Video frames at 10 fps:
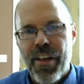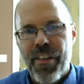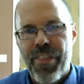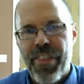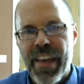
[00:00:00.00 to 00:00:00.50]

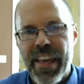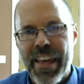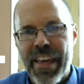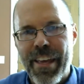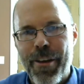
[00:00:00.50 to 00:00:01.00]

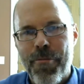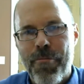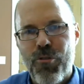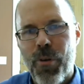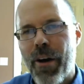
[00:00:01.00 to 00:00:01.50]
the
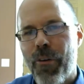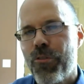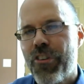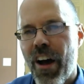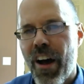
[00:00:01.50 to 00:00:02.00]

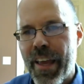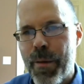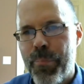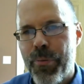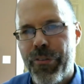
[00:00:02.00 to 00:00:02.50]
ground
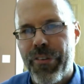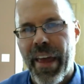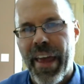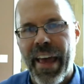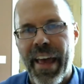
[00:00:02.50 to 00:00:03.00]
types,
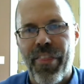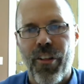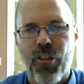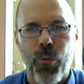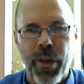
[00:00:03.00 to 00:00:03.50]
and
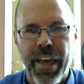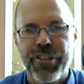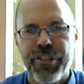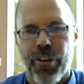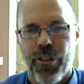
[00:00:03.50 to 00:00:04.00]
the
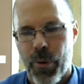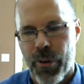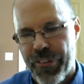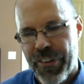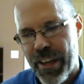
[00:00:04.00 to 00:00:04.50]
location of the
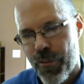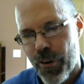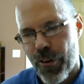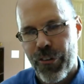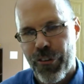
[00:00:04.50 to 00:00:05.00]

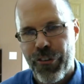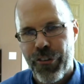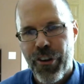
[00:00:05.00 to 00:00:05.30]
receivers.